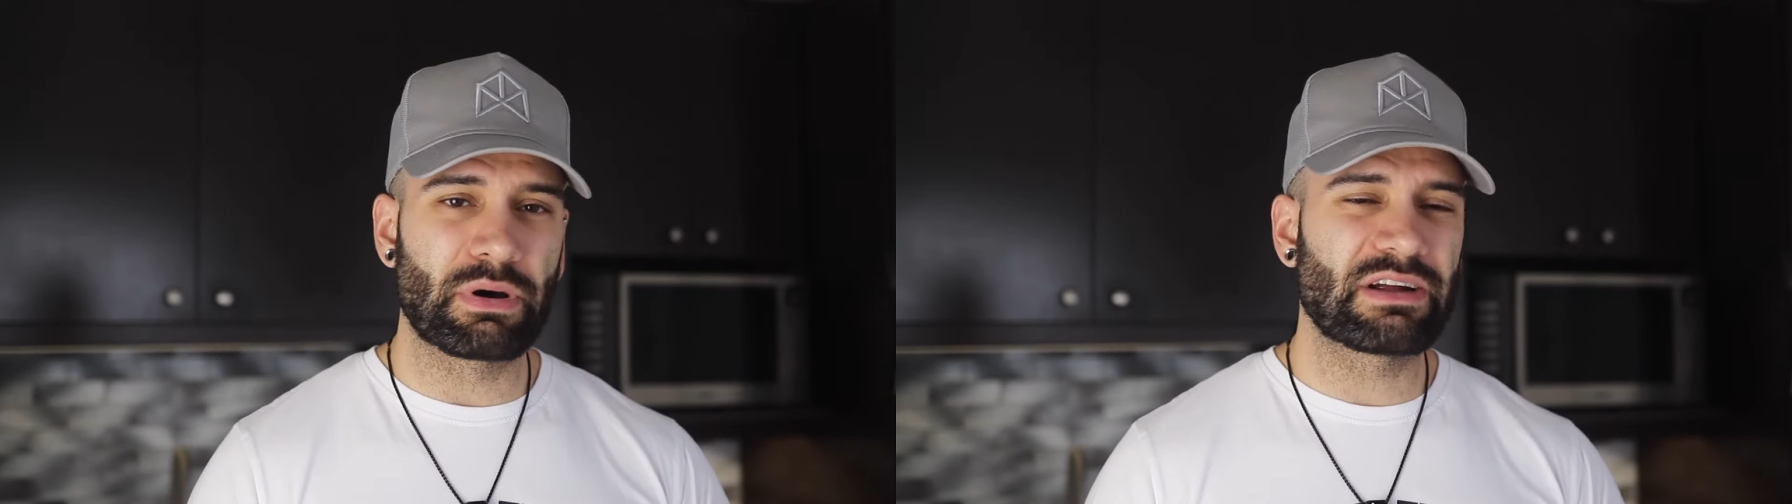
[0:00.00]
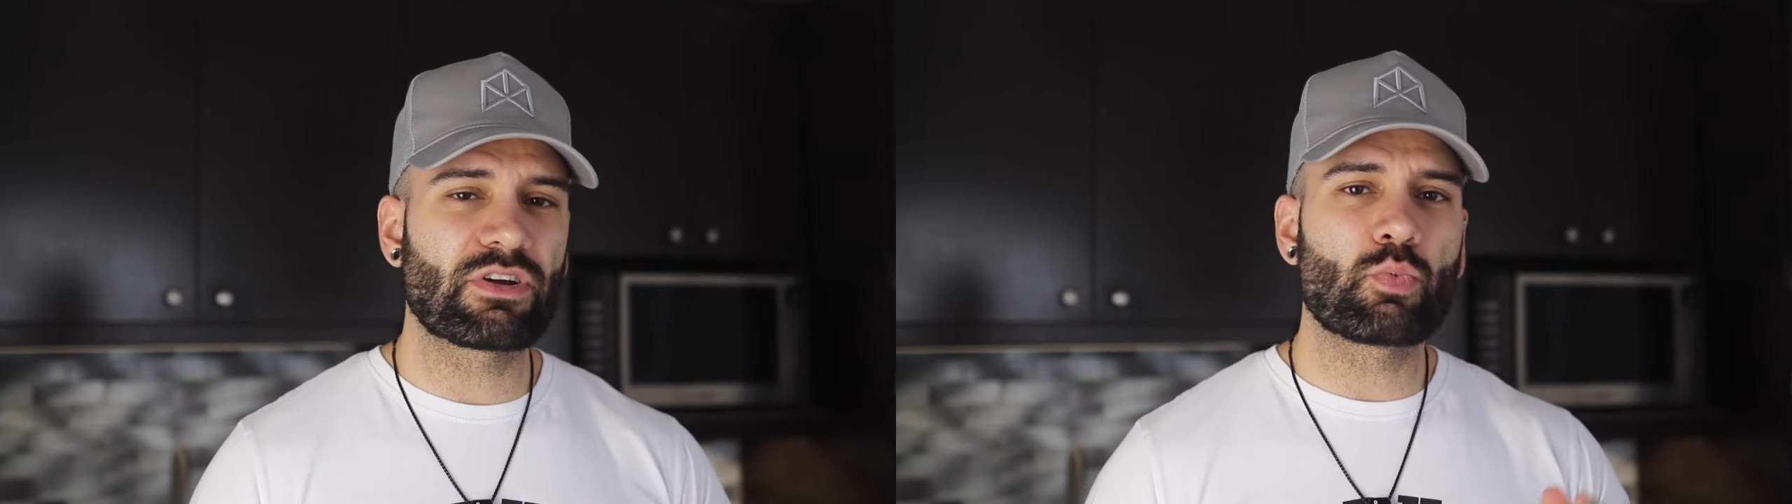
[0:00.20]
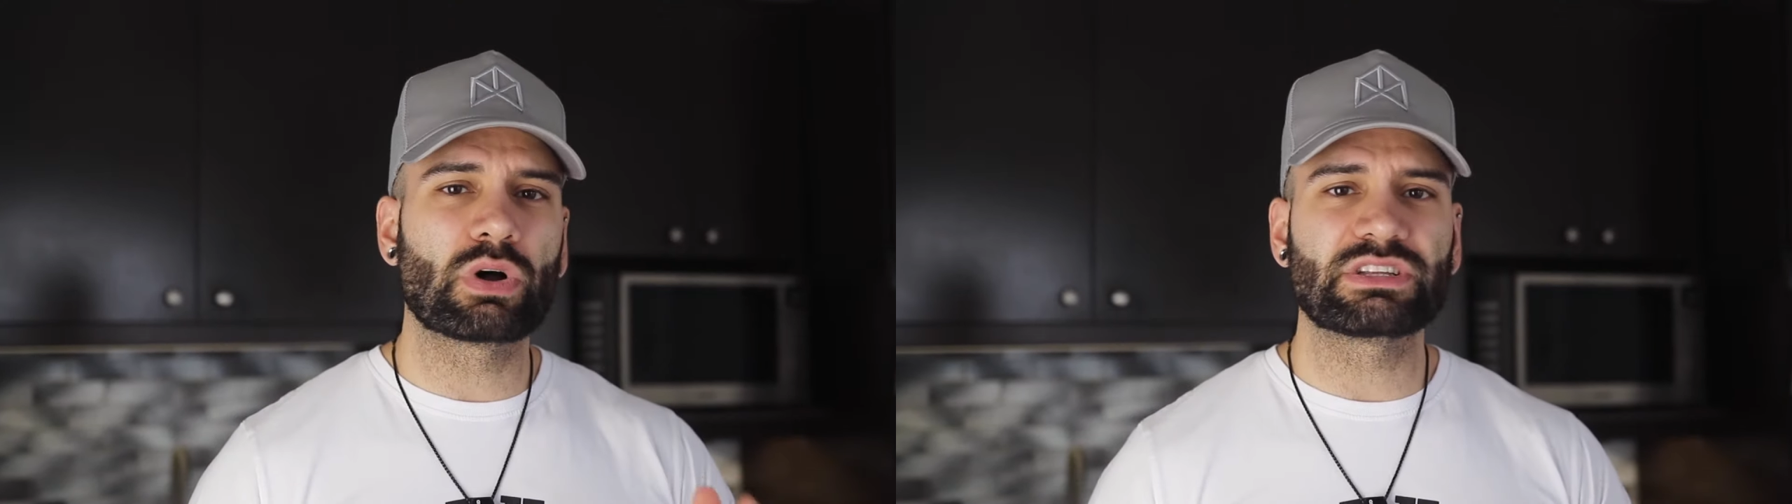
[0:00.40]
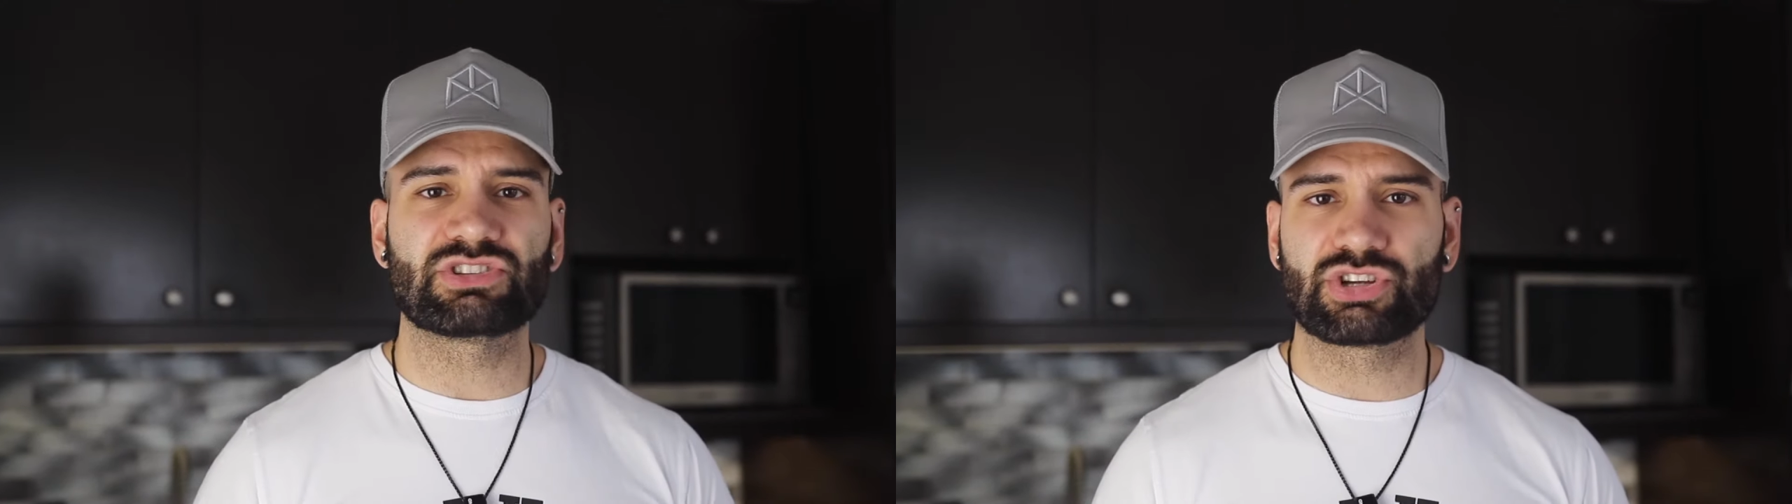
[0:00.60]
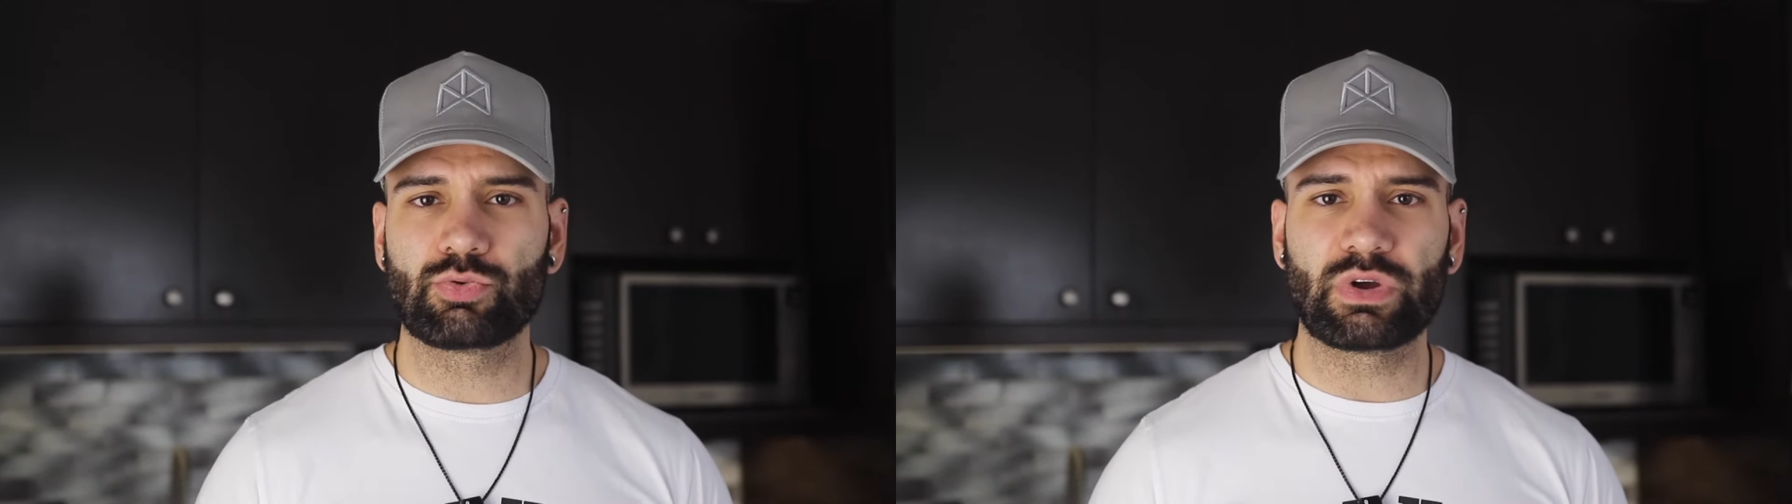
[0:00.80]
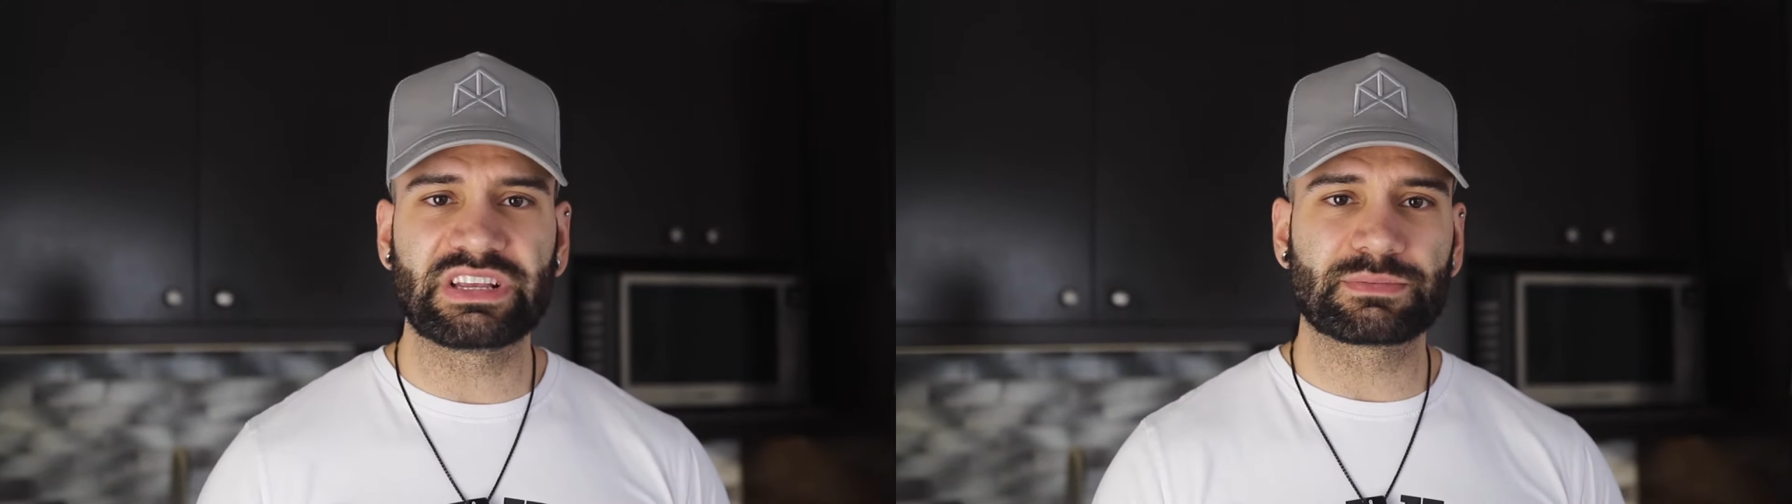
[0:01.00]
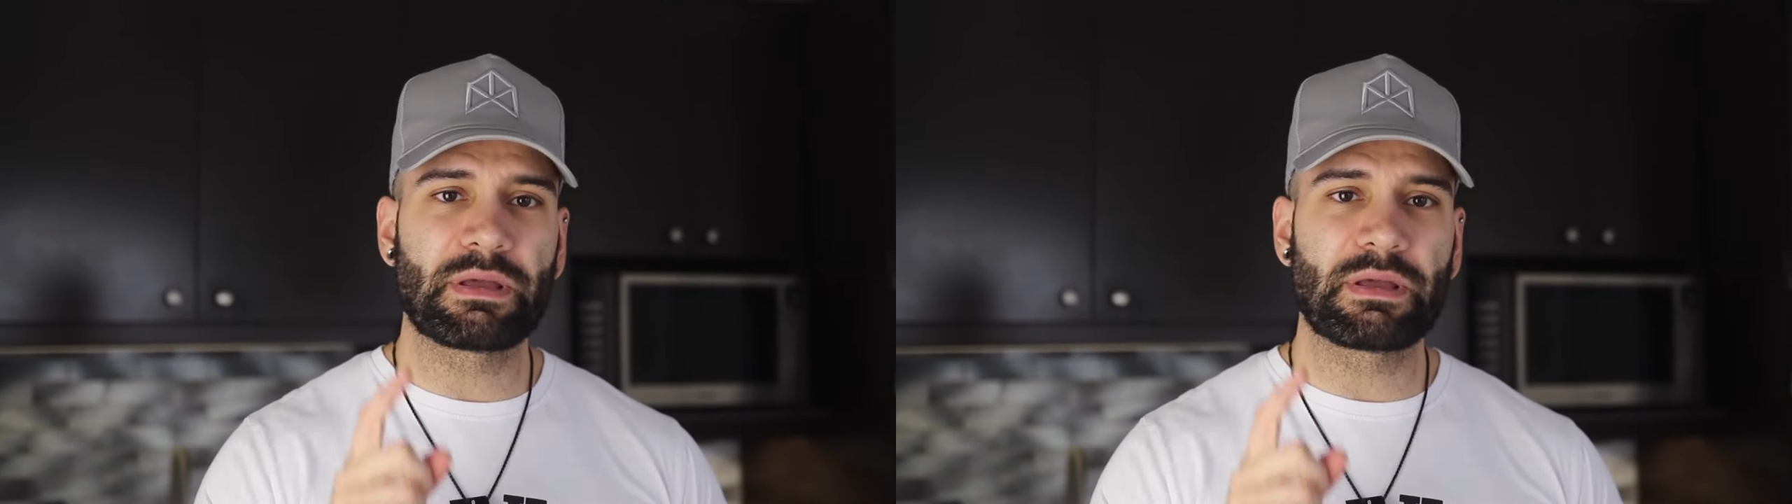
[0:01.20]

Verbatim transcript: but every one to two weeks,